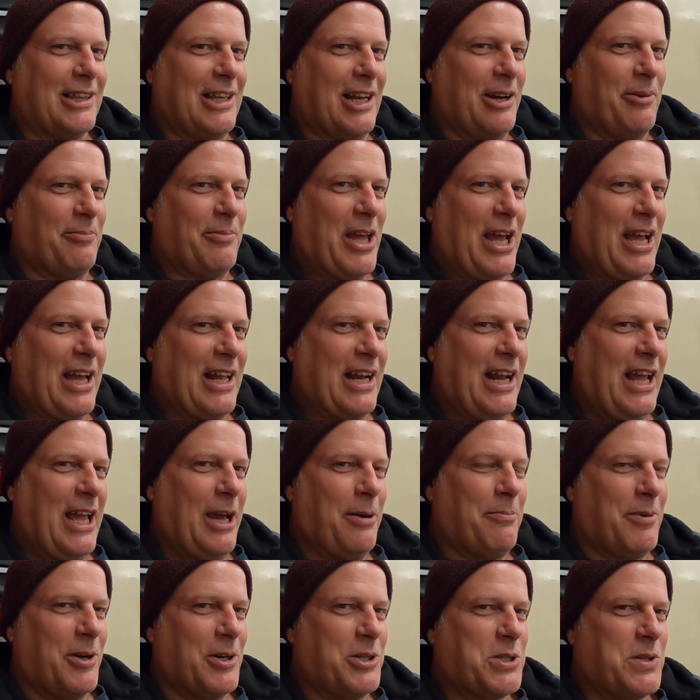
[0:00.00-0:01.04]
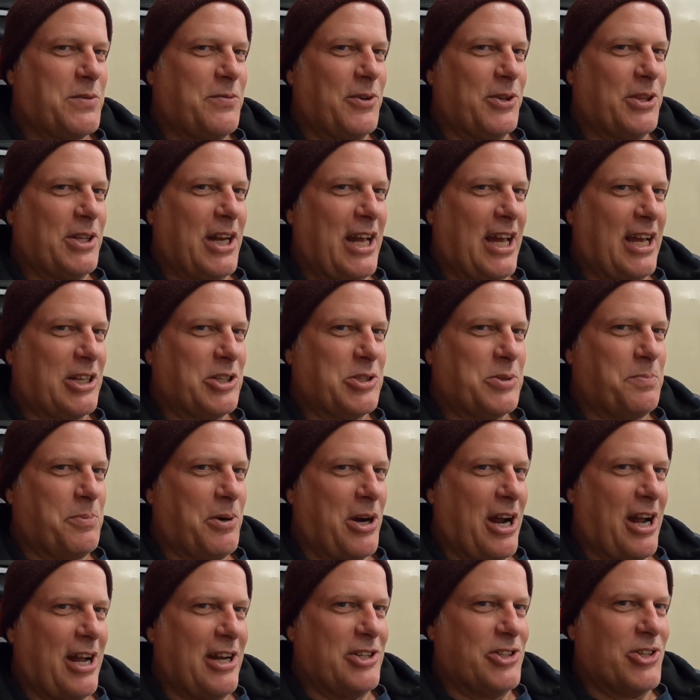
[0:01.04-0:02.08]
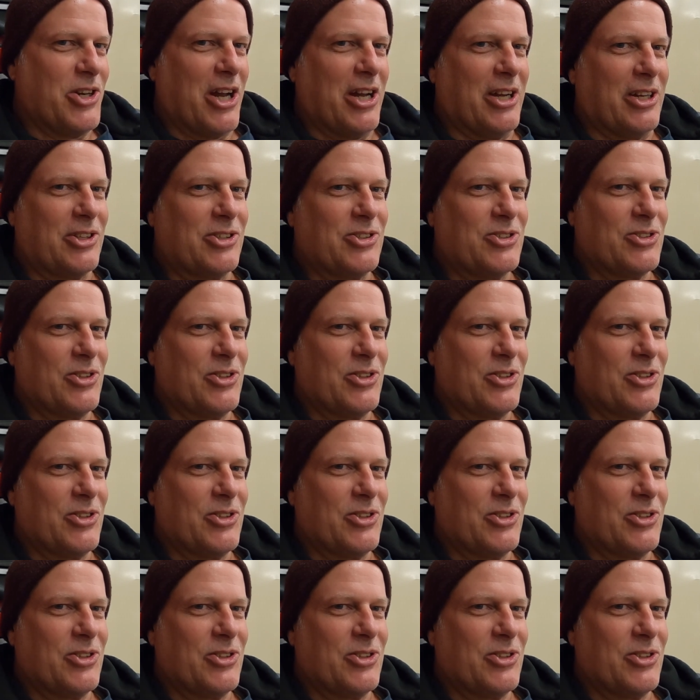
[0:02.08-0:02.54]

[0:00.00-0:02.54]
then I'm not going to have much for the next project.